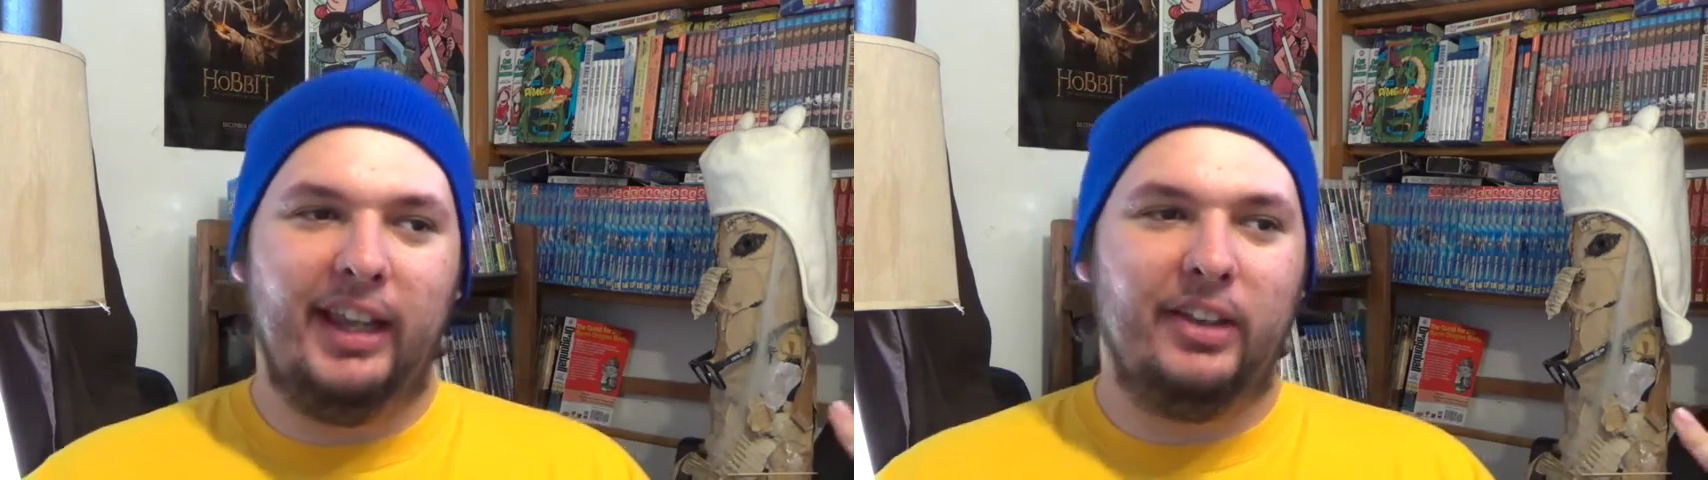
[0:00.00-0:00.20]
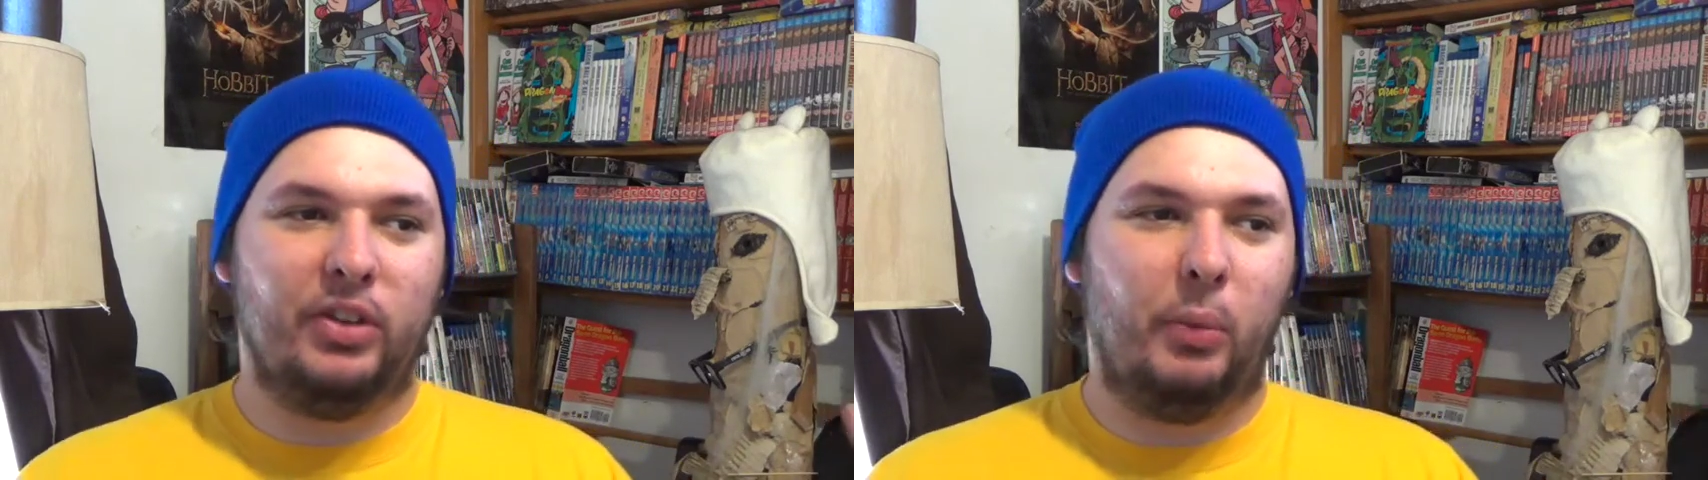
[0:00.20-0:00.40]

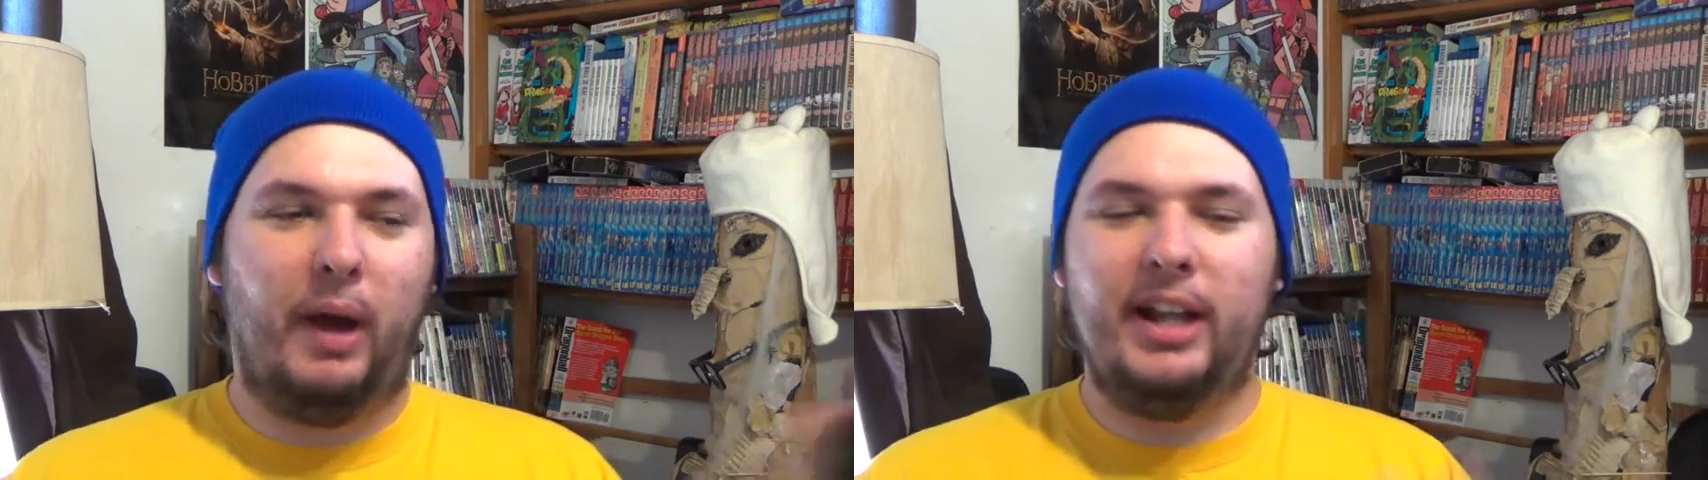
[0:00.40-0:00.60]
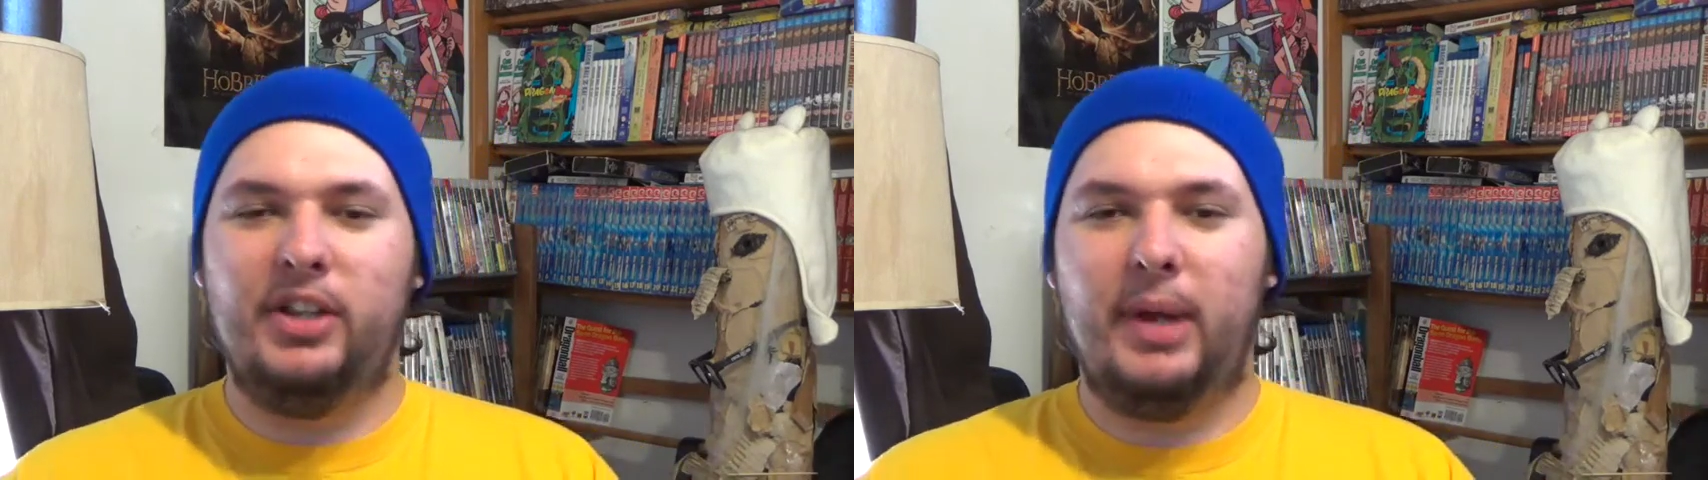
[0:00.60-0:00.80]
so
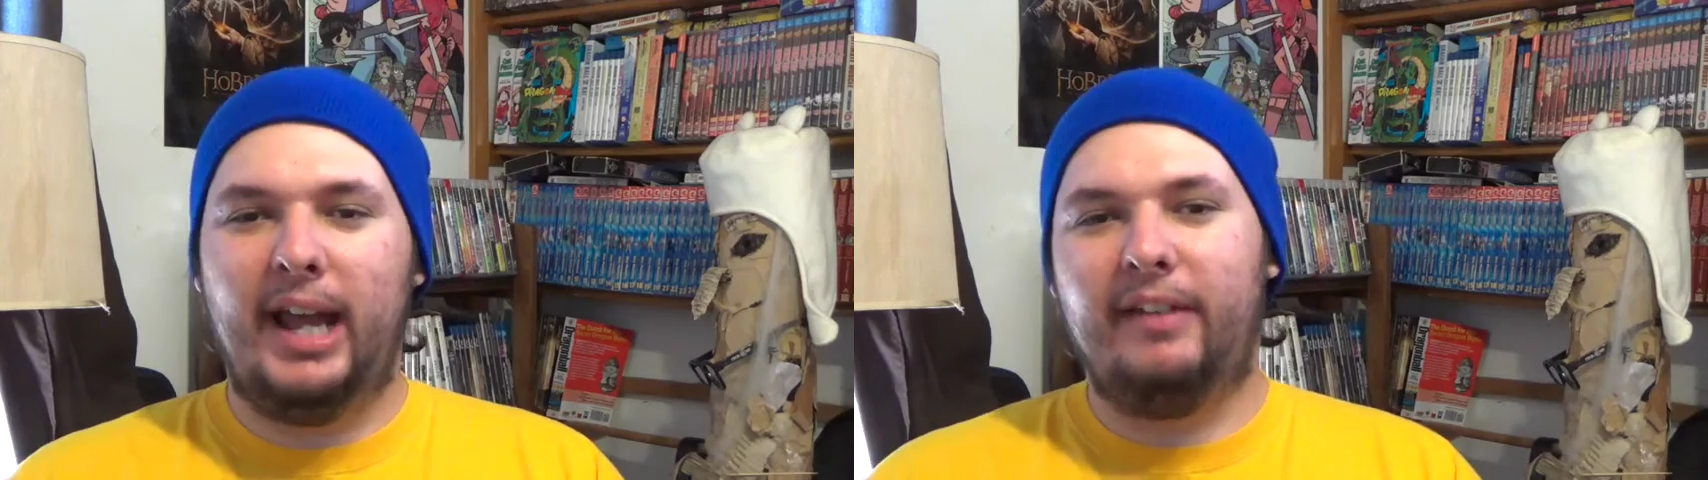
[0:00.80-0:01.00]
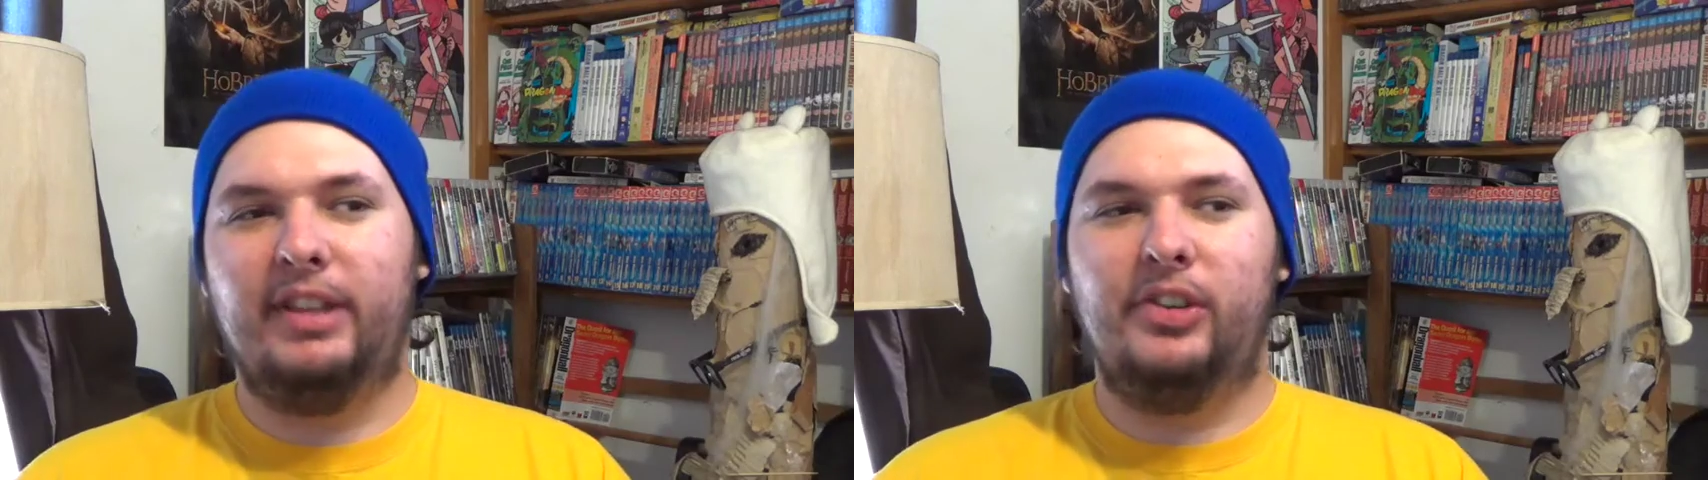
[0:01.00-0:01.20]
why do you
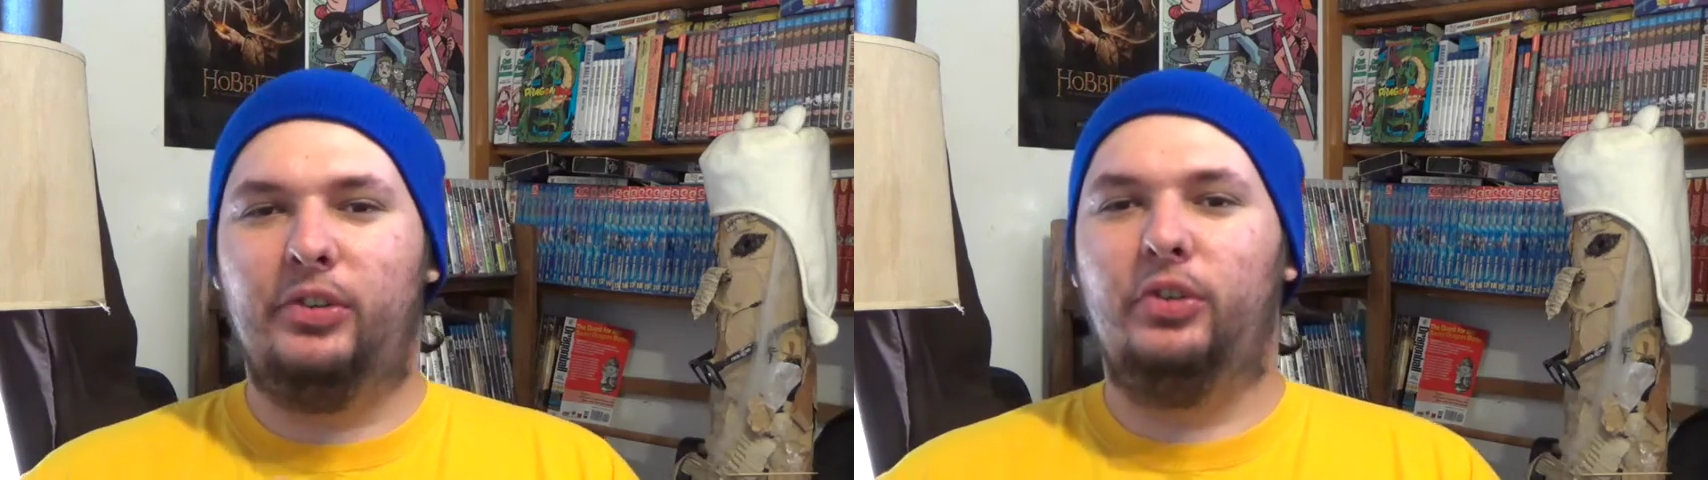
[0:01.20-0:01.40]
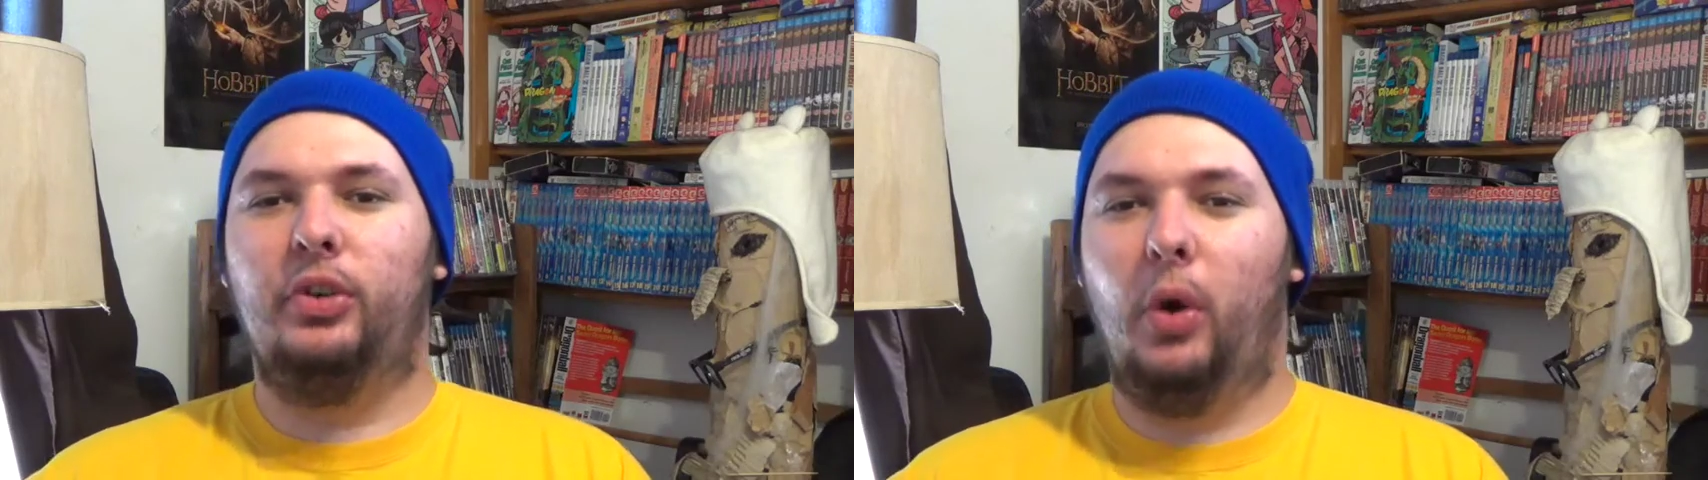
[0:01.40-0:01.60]
have
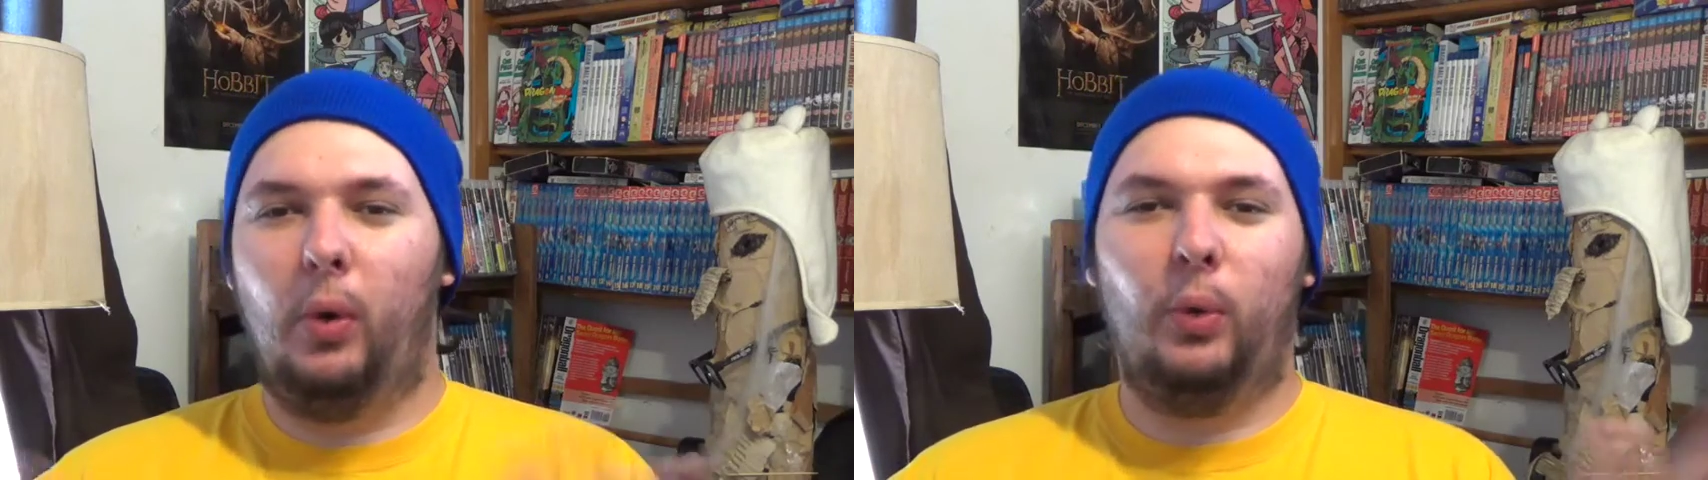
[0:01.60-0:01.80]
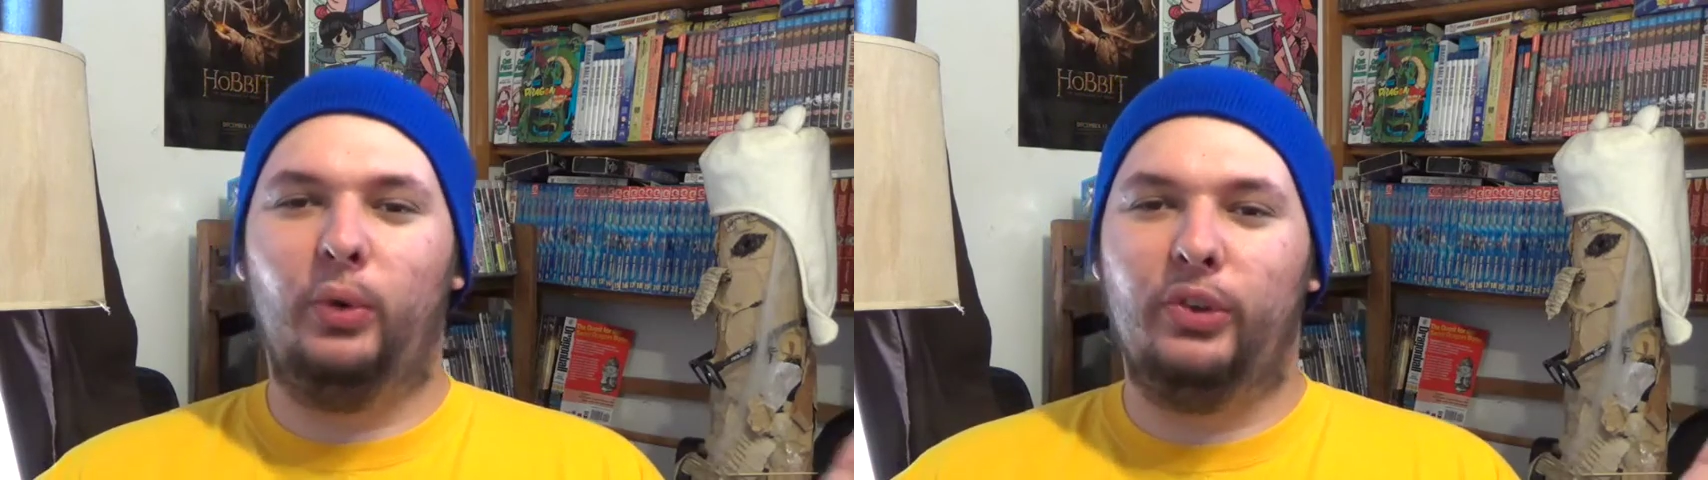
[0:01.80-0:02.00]
these
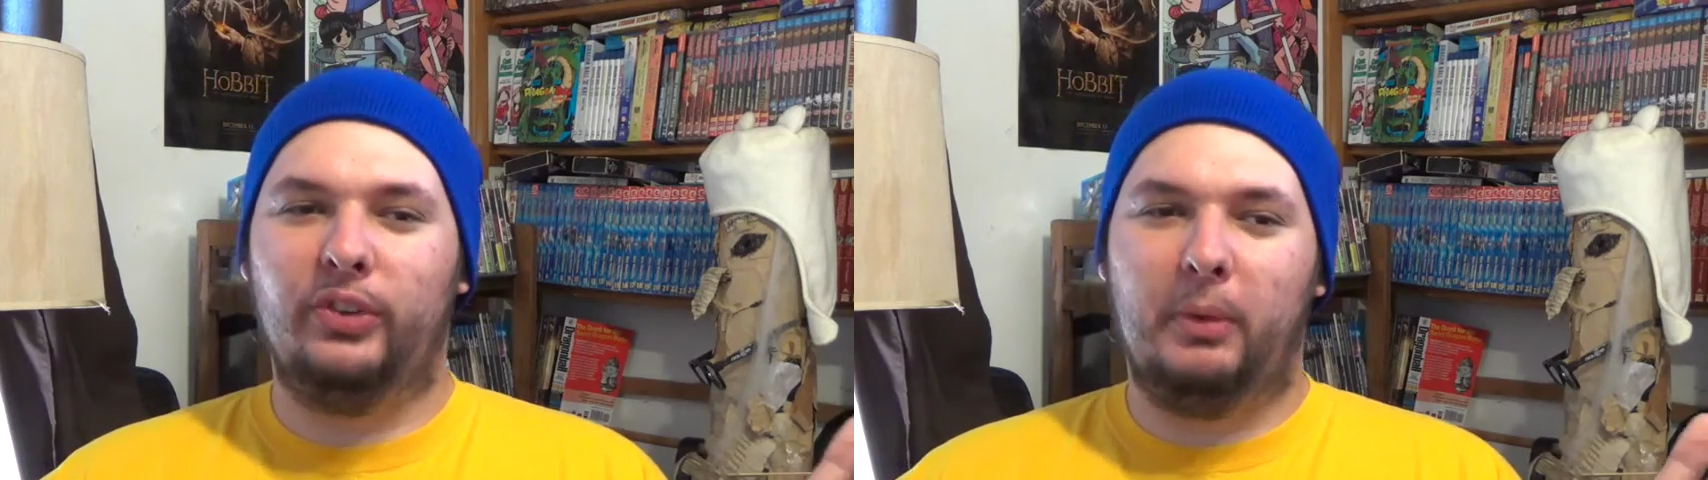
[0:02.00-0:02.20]
goals?